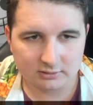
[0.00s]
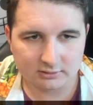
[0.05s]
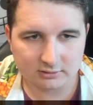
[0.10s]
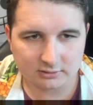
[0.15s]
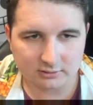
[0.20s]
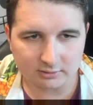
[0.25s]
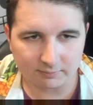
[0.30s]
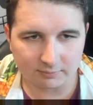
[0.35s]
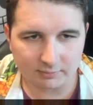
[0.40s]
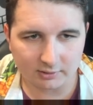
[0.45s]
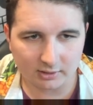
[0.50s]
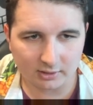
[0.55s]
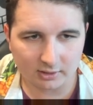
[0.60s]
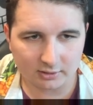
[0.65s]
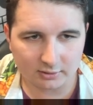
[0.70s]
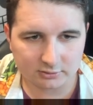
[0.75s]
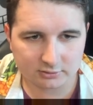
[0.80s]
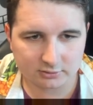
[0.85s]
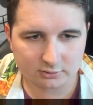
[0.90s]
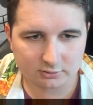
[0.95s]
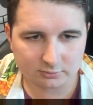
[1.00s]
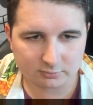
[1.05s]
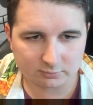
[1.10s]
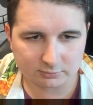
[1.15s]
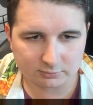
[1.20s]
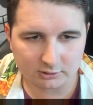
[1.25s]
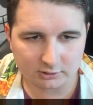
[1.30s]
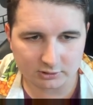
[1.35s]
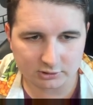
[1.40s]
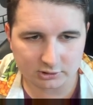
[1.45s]
something else,
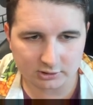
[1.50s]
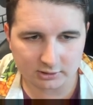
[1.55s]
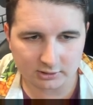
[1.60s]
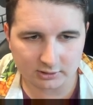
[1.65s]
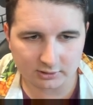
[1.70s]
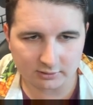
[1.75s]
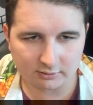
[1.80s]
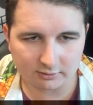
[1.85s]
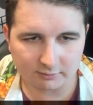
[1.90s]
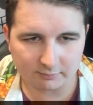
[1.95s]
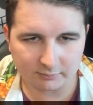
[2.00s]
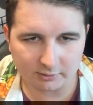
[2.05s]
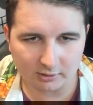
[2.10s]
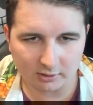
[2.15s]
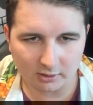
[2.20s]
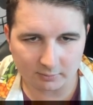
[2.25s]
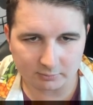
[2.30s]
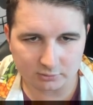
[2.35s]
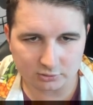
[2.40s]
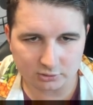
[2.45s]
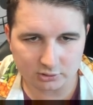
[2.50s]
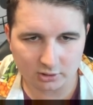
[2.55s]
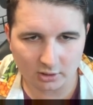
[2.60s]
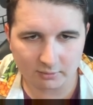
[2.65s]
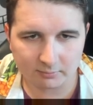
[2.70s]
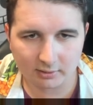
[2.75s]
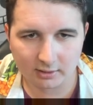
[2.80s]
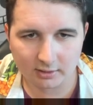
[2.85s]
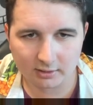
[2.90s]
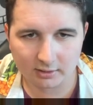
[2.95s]
ditching the Diablo
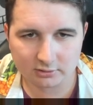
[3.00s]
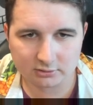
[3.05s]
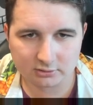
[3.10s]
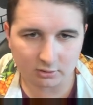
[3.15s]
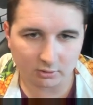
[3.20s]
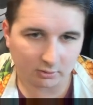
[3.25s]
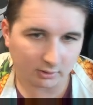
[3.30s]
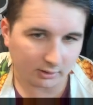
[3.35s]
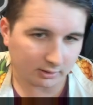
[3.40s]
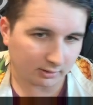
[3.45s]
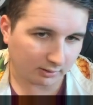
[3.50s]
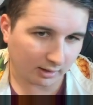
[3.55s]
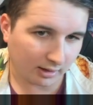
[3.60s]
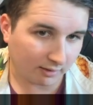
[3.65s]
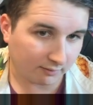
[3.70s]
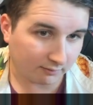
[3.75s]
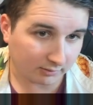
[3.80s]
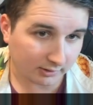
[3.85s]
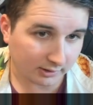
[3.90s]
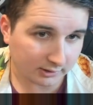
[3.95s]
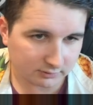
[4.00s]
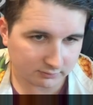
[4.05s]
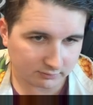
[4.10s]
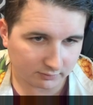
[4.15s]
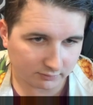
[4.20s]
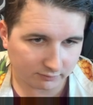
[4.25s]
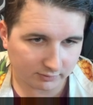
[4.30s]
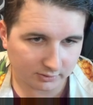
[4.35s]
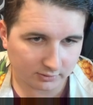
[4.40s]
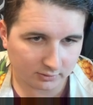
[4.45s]
Jambe, so I have less of a
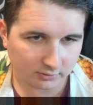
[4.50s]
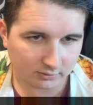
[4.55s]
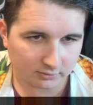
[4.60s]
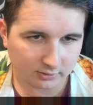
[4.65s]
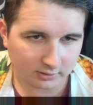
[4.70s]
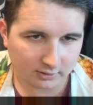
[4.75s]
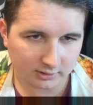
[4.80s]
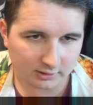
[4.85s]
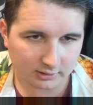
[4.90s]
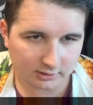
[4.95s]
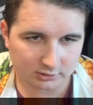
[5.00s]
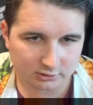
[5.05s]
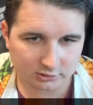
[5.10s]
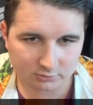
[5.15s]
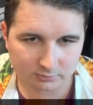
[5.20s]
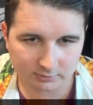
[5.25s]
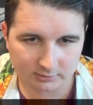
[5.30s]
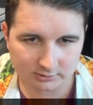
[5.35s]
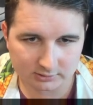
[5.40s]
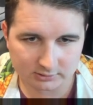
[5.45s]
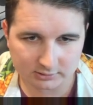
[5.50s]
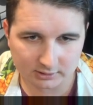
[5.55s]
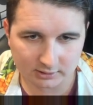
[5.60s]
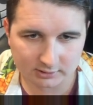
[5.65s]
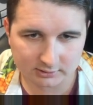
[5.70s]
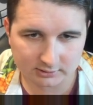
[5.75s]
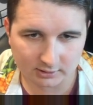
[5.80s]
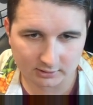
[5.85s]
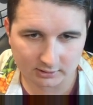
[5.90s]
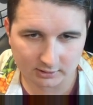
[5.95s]
field, and then he just swings
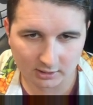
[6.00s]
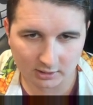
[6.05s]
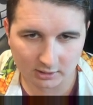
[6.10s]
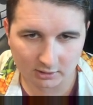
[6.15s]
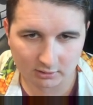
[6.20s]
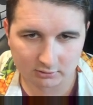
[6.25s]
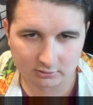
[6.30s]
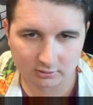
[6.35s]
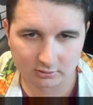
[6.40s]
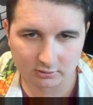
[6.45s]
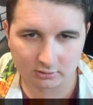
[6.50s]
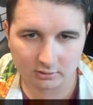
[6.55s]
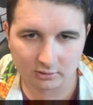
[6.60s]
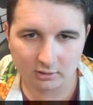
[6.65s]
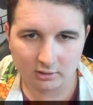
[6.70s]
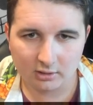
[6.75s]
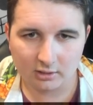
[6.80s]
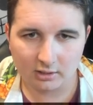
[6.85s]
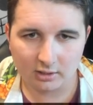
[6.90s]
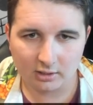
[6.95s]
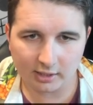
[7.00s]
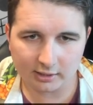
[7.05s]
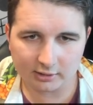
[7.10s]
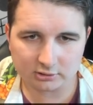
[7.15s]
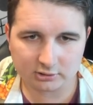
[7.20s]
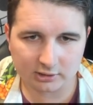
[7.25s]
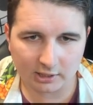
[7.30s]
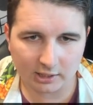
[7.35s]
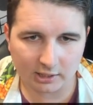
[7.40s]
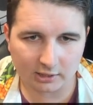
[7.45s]
6 at the character. I
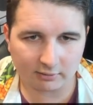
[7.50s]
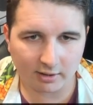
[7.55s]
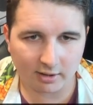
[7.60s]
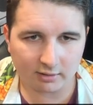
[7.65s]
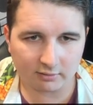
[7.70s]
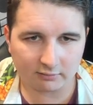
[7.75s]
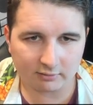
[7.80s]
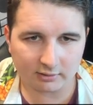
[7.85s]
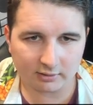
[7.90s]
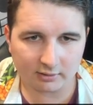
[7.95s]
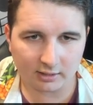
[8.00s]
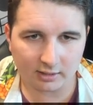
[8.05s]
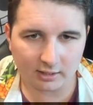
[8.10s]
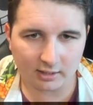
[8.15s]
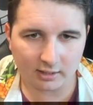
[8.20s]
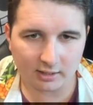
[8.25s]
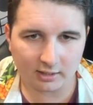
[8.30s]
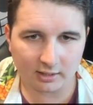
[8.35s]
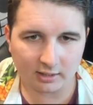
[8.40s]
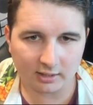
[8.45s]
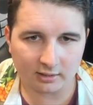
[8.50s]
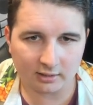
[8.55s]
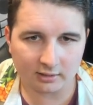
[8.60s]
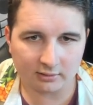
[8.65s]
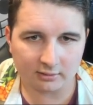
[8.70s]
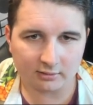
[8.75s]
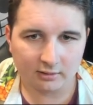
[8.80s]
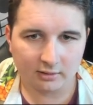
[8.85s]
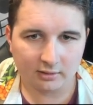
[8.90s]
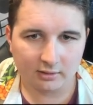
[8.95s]
just counter out of it,
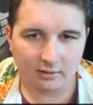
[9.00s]
and